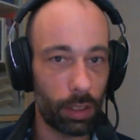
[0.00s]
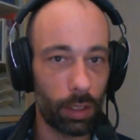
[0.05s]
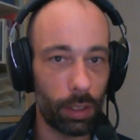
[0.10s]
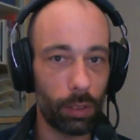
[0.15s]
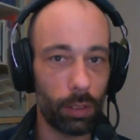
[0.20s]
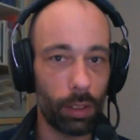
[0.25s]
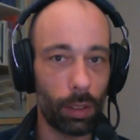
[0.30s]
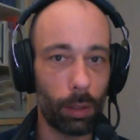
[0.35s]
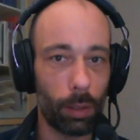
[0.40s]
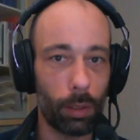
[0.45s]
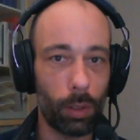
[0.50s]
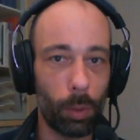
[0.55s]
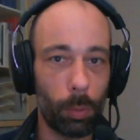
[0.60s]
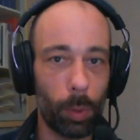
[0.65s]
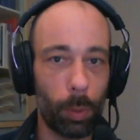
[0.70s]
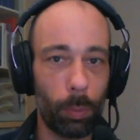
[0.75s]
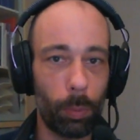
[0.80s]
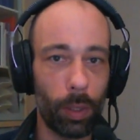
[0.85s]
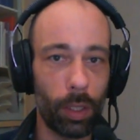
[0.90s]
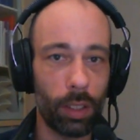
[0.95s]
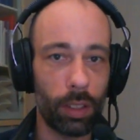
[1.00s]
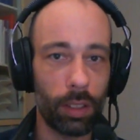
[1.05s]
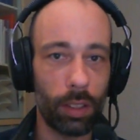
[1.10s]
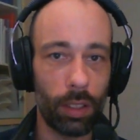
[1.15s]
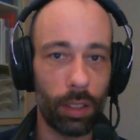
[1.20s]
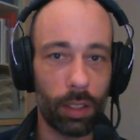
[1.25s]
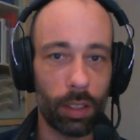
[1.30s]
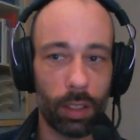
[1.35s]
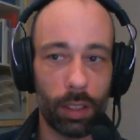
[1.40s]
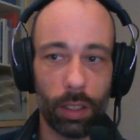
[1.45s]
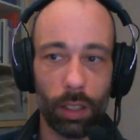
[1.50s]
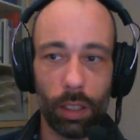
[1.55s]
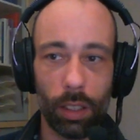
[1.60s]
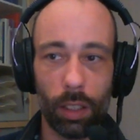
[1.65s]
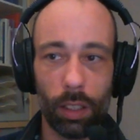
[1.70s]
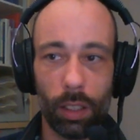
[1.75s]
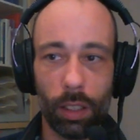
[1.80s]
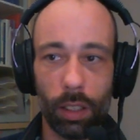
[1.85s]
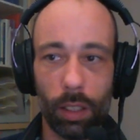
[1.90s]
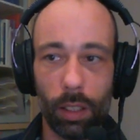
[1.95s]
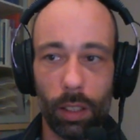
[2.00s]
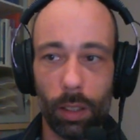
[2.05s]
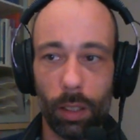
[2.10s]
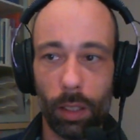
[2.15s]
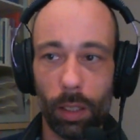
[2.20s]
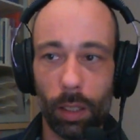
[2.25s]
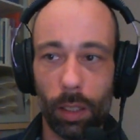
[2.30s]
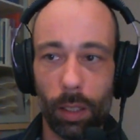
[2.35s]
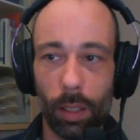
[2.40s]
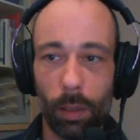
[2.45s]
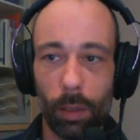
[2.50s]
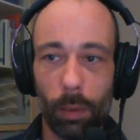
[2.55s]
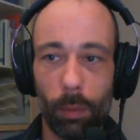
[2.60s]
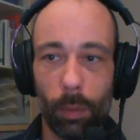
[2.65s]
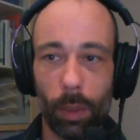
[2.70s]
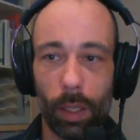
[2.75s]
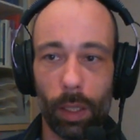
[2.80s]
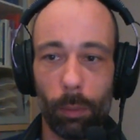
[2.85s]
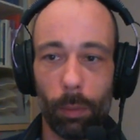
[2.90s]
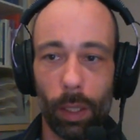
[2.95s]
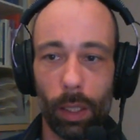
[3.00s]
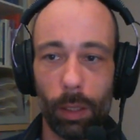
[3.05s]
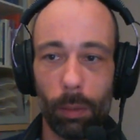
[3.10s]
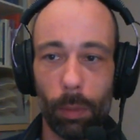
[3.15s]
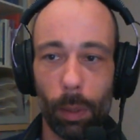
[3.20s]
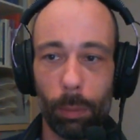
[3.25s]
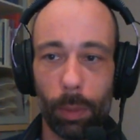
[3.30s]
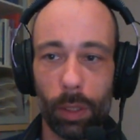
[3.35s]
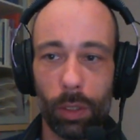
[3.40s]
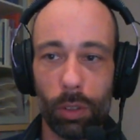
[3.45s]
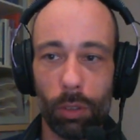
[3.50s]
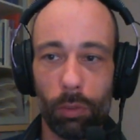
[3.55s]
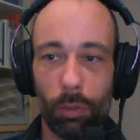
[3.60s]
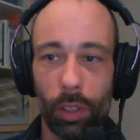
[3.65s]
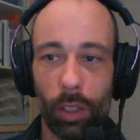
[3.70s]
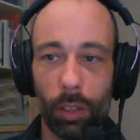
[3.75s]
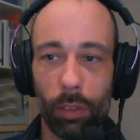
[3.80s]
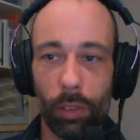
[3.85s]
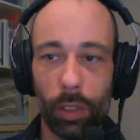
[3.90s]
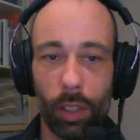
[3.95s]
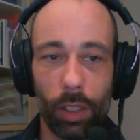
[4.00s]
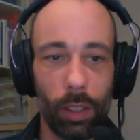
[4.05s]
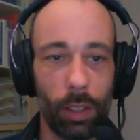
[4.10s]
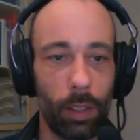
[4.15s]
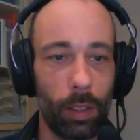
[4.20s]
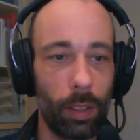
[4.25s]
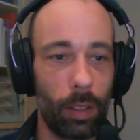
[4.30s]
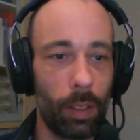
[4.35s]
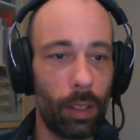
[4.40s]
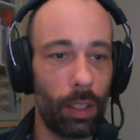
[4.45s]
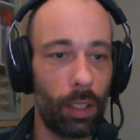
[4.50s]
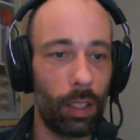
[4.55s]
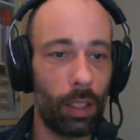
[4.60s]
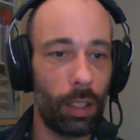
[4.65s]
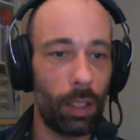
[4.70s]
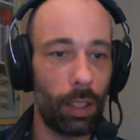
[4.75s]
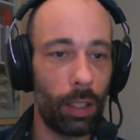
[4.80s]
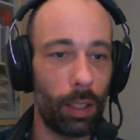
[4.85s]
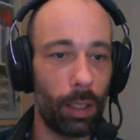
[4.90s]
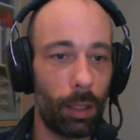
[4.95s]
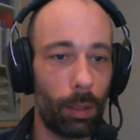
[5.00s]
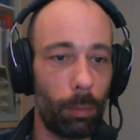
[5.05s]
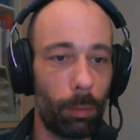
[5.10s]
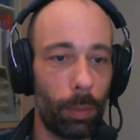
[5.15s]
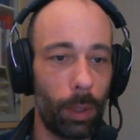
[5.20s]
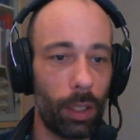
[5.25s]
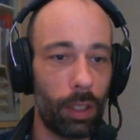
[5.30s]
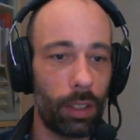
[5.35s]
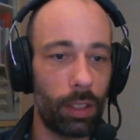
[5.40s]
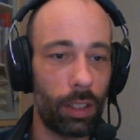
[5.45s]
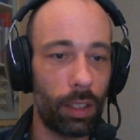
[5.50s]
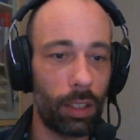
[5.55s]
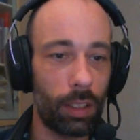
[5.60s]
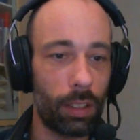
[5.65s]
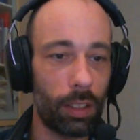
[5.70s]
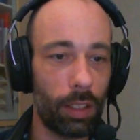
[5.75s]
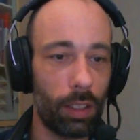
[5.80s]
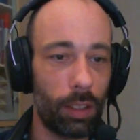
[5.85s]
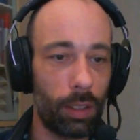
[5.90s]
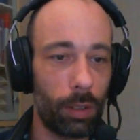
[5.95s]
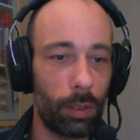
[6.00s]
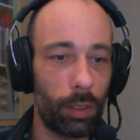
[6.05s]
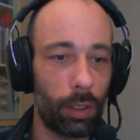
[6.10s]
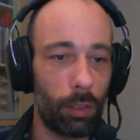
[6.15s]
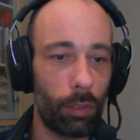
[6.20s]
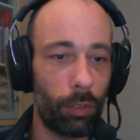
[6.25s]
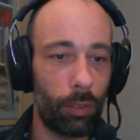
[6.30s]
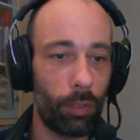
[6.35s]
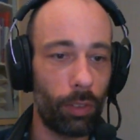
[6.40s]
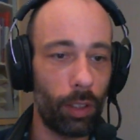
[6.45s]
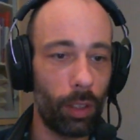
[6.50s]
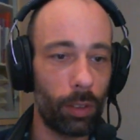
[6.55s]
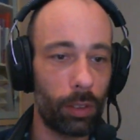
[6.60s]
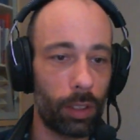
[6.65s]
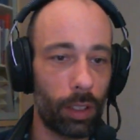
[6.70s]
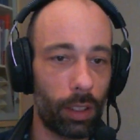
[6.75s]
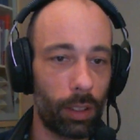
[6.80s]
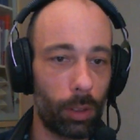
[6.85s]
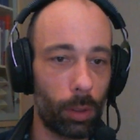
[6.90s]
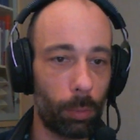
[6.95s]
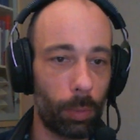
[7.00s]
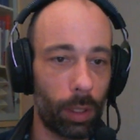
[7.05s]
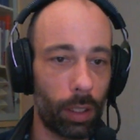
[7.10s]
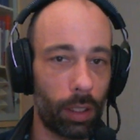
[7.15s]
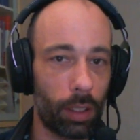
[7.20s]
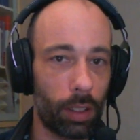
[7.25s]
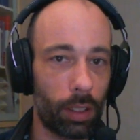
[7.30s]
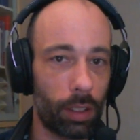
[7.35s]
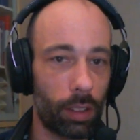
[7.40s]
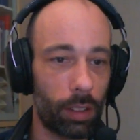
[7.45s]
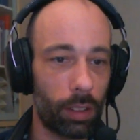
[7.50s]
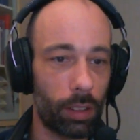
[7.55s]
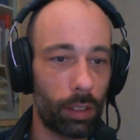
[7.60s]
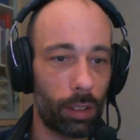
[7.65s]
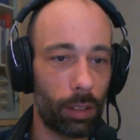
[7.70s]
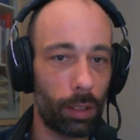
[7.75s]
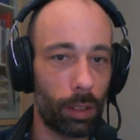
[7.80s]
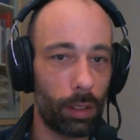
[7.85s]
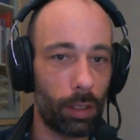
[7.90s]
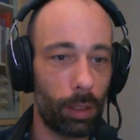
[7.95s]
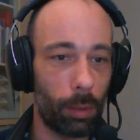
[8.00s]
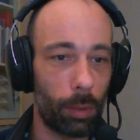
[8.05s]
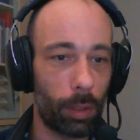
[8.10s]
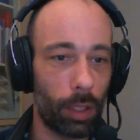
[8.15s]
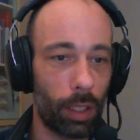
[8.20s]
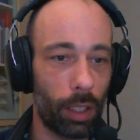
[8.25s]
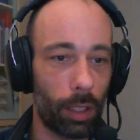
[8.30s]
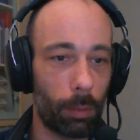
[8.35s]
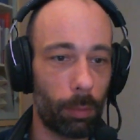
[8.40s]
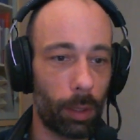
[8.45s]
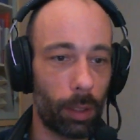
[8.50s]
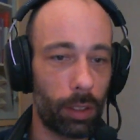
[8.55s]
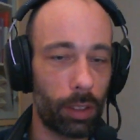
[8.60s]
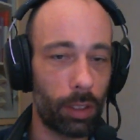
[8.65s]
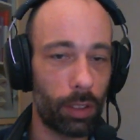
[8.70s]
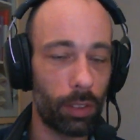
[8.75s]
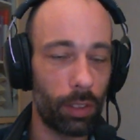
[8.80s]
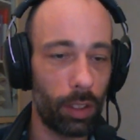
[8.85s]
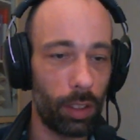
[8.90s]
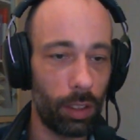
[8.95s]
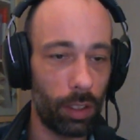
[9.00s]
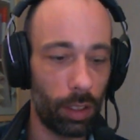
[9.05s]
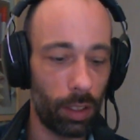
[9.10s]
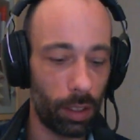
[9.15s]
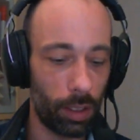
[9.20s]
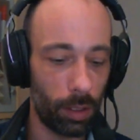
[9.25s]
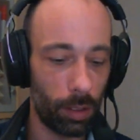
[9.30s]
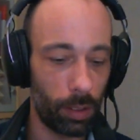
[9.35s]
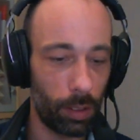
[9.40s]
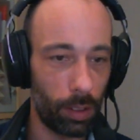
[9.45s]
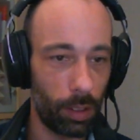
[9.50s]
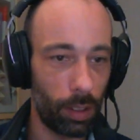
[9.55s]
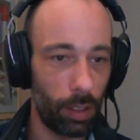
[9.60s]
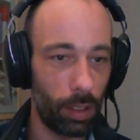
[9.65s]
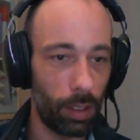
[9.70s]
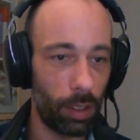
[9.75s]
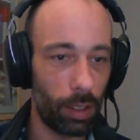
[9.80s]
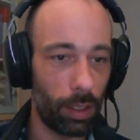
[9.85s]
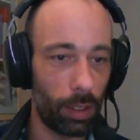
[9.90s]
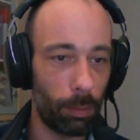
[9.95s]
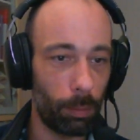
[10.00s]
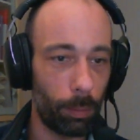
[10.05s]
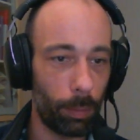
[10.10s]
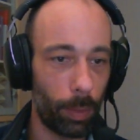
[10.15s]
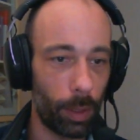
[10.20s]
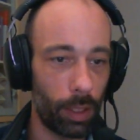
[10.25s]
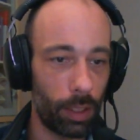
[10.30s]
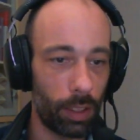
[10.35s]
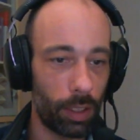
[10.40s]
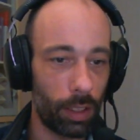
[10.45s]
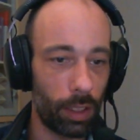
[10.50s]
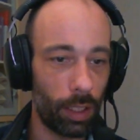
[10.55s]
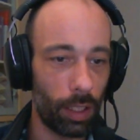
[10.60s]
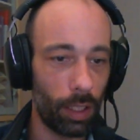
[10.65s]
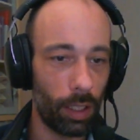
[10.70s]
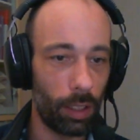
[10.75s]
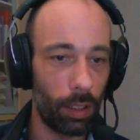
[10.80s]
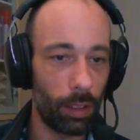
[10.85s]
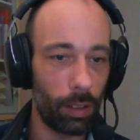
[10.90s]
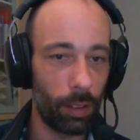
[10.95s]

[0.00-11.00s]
So I copy paste this in my mind mapping software over here, and paste it into a floating topic. So I double click my screen here and paste it there.